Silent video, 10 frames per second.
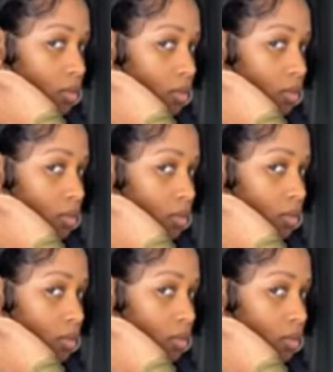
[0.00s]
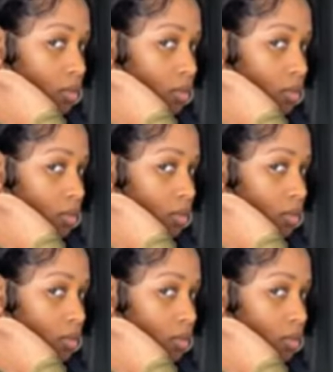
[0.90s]

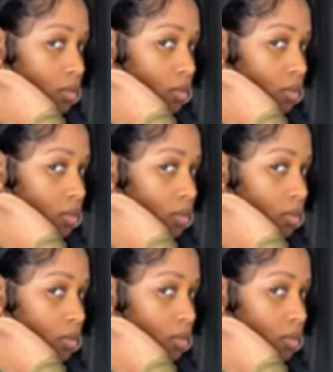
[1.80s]
The person shown says nothing.